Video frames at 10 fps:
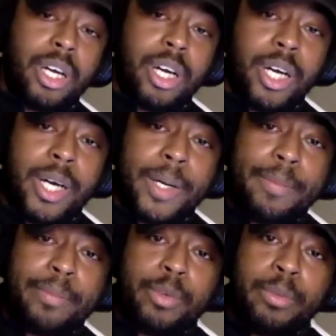
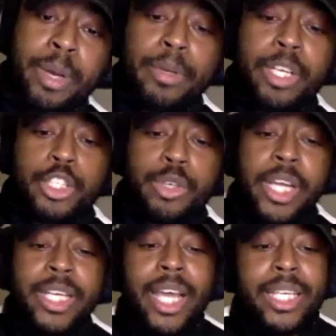You remember the
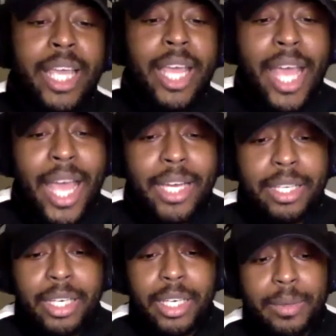trade that they
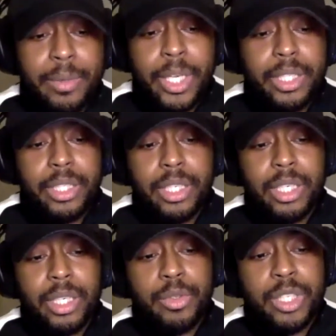had with
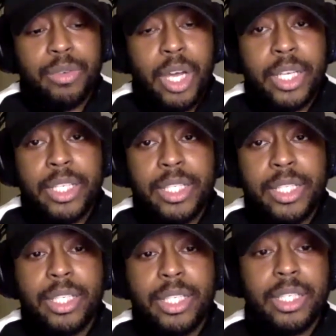Houston Rockets
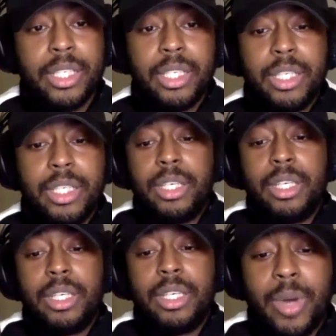and
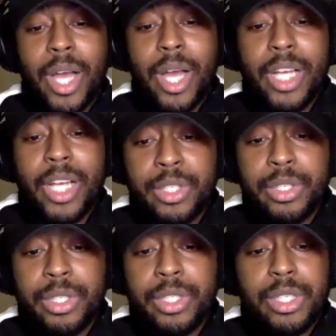Washington
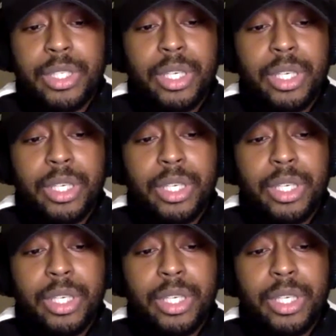Wizards?